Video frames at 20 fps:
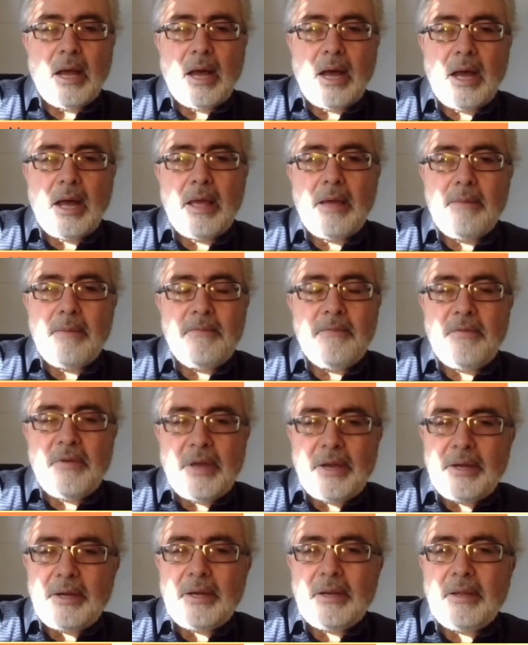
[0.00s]
I am
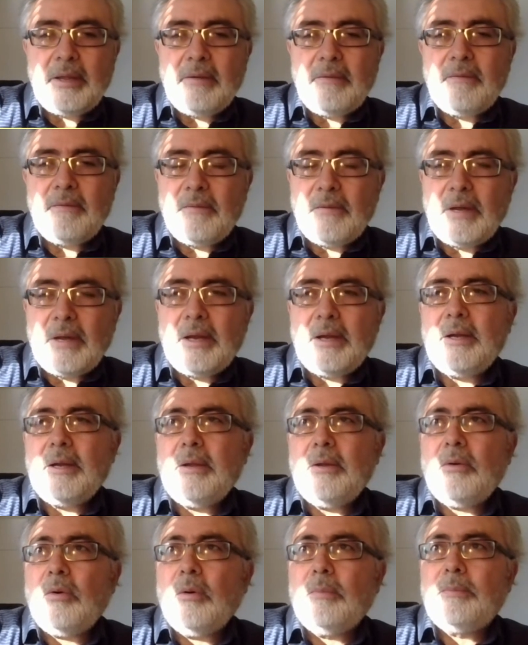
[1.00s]
very,
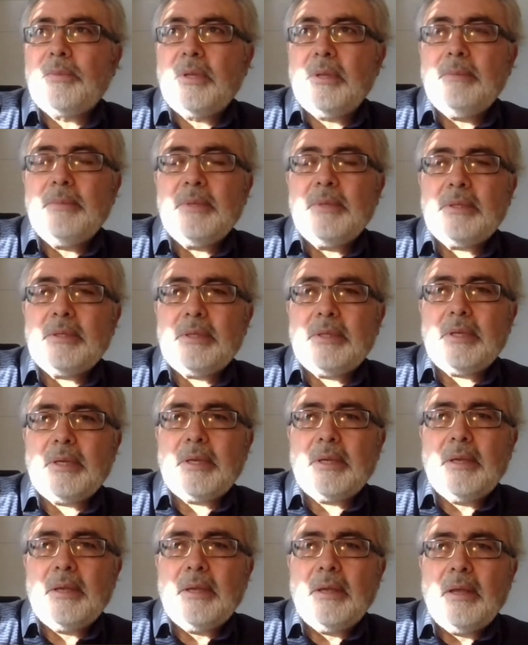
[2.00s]
very
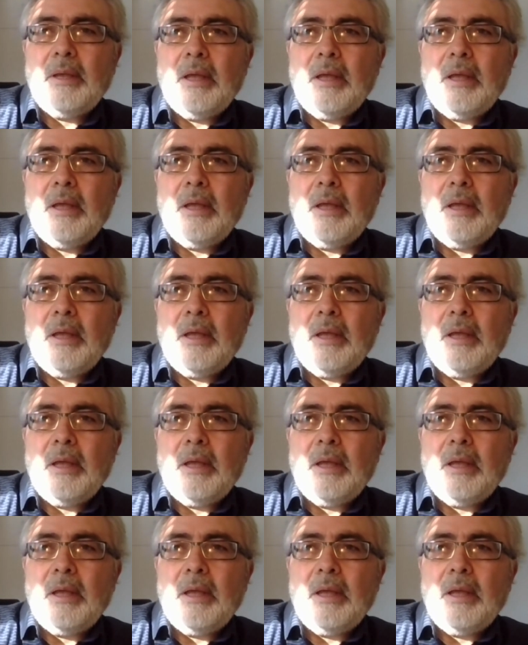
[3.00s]
optimistic